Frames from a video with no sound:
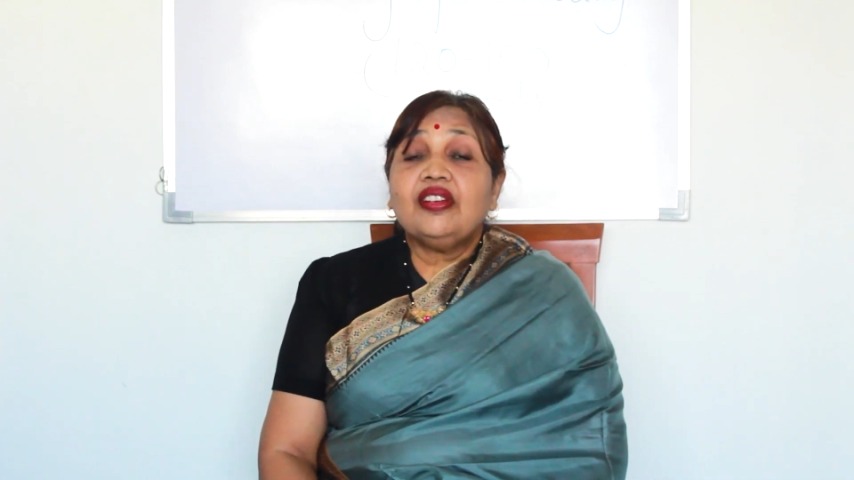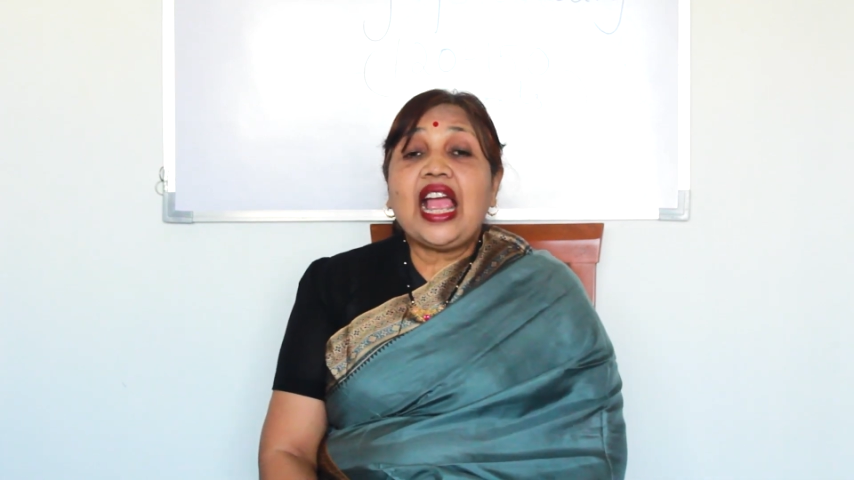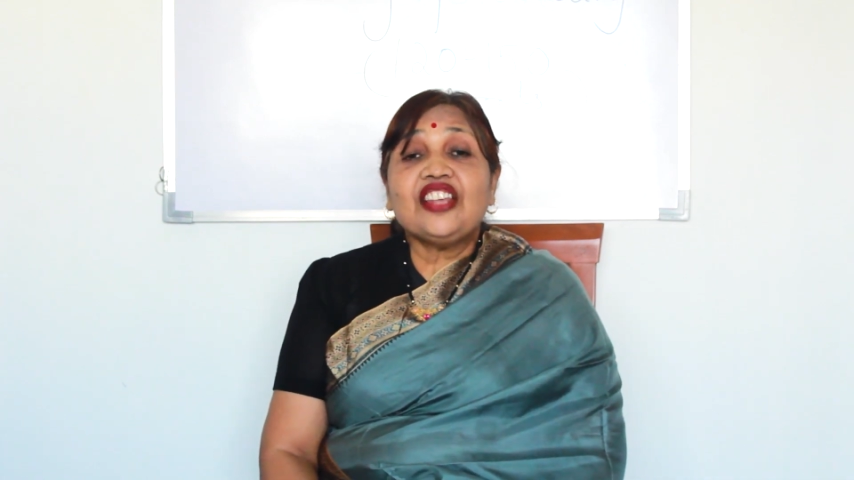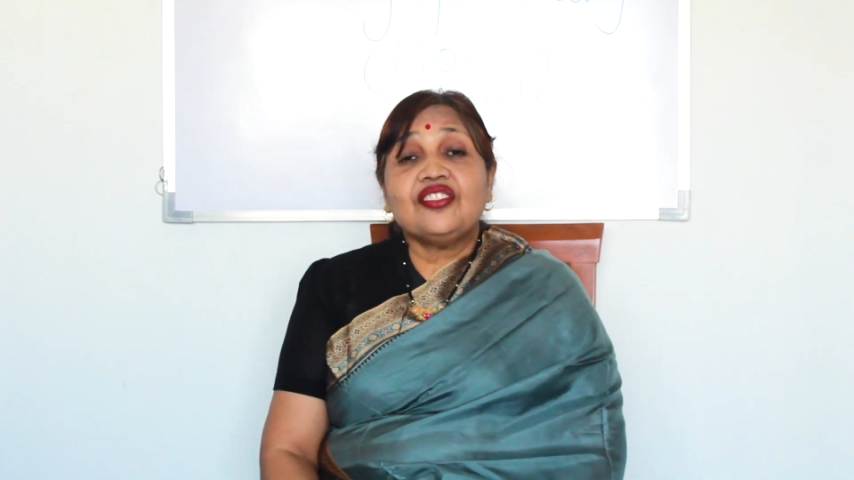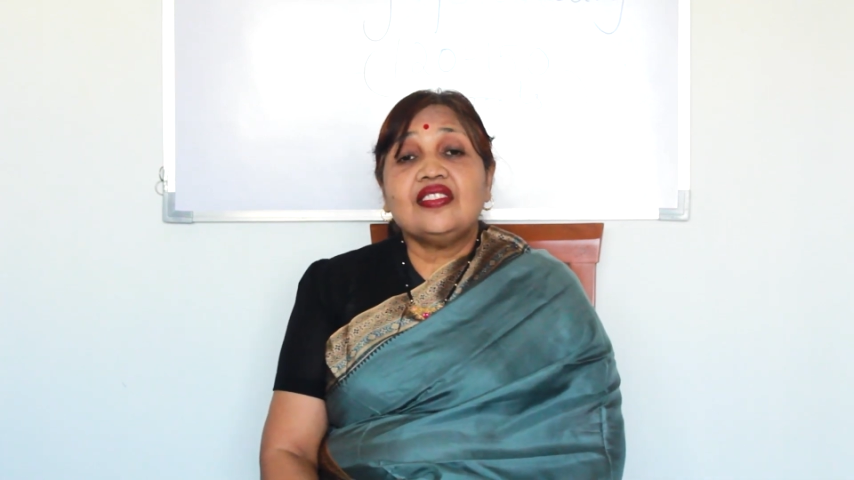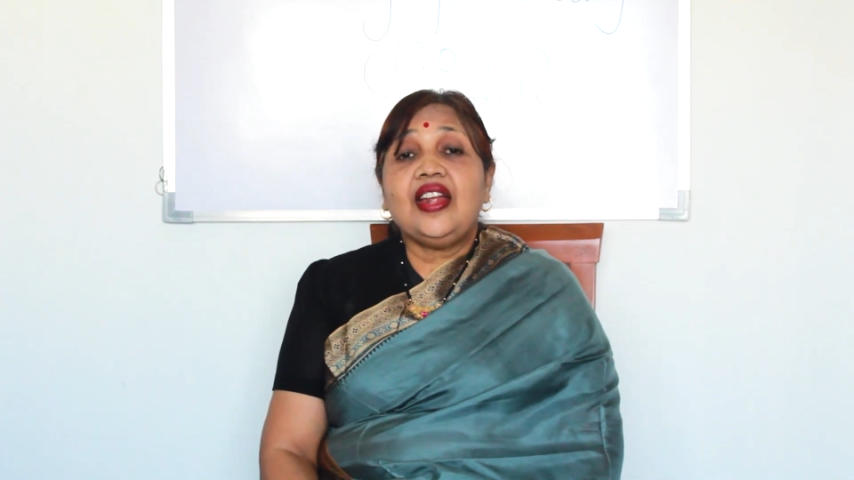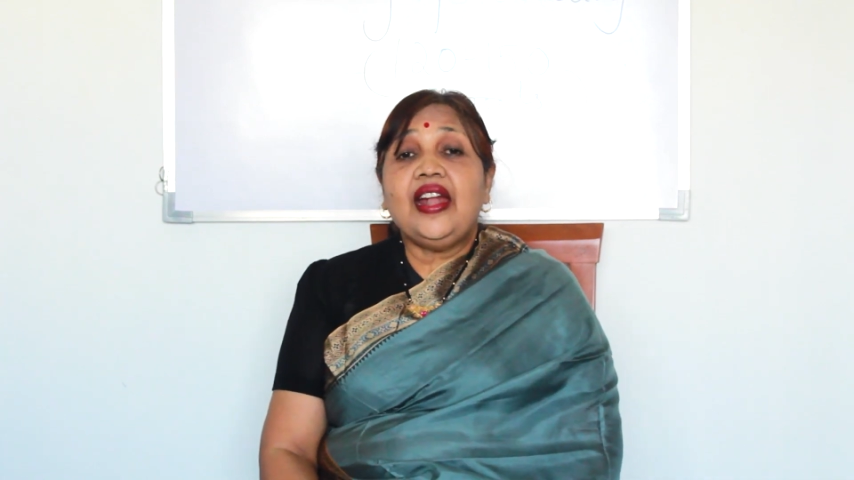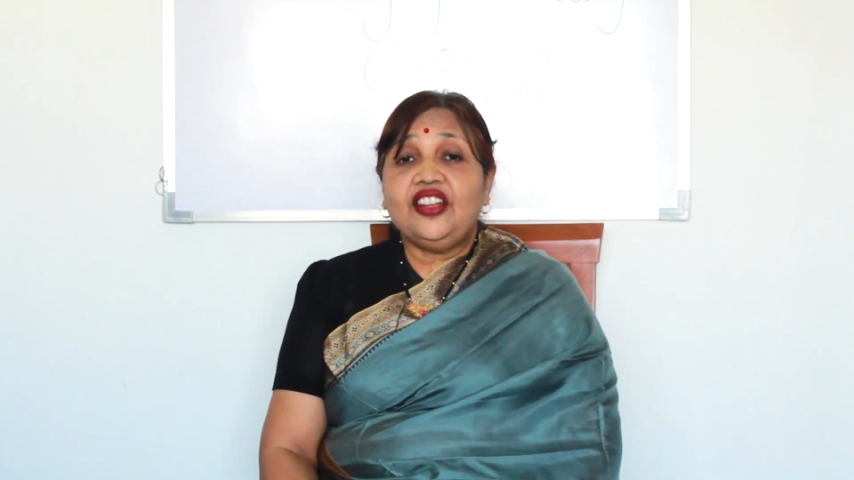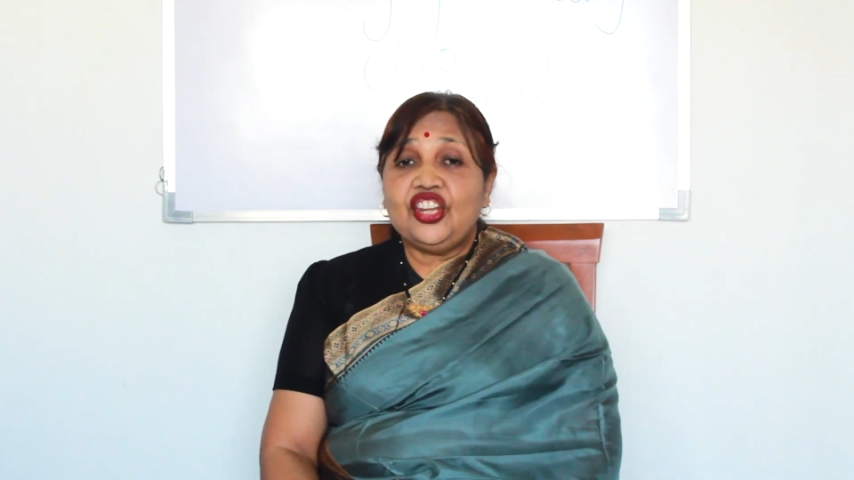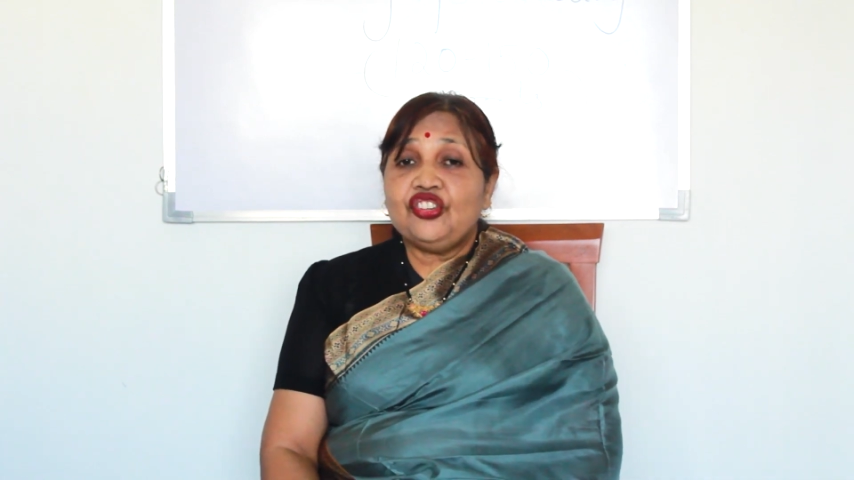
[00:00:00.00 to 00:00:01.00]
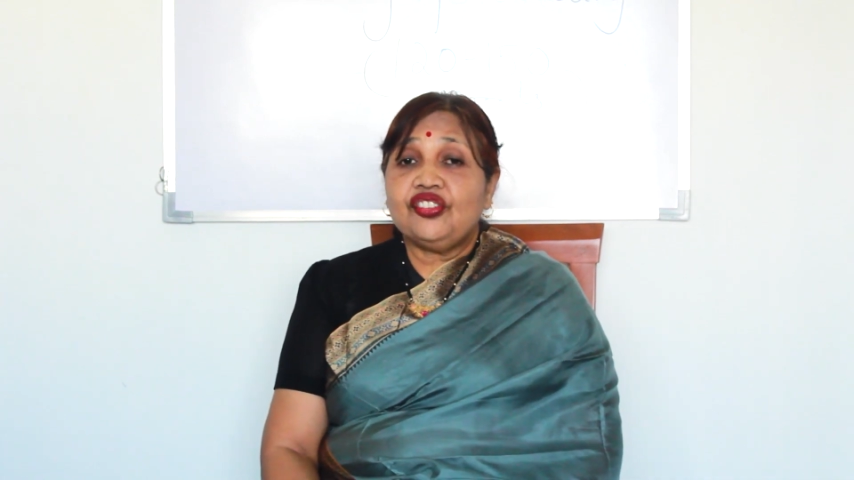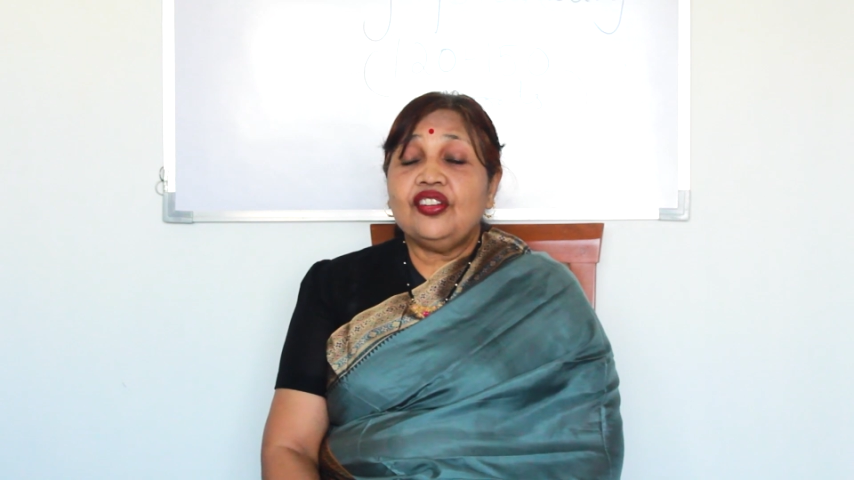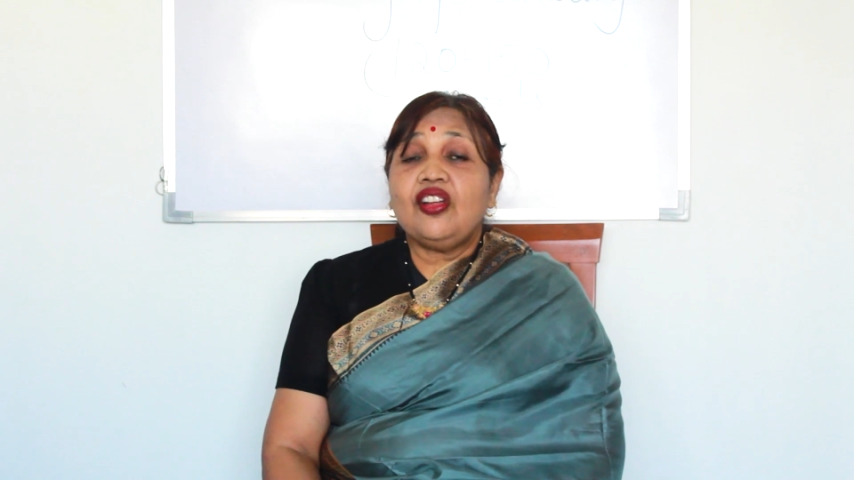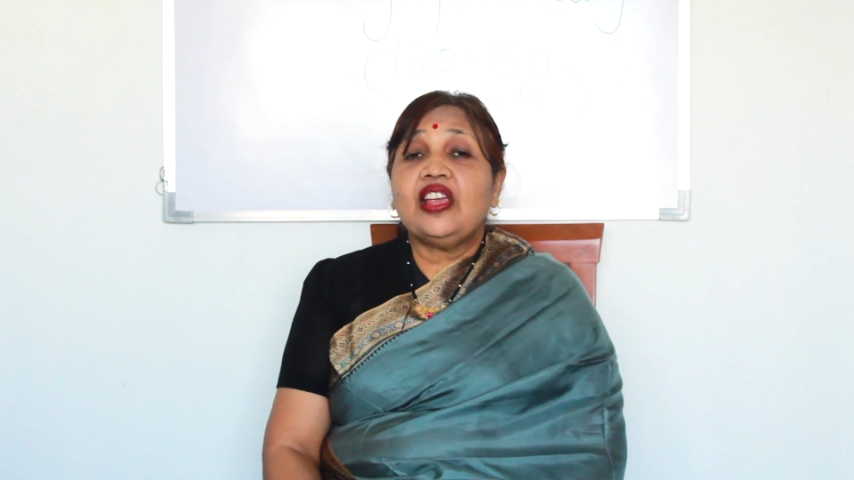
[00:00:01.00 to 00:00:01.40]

catches the attention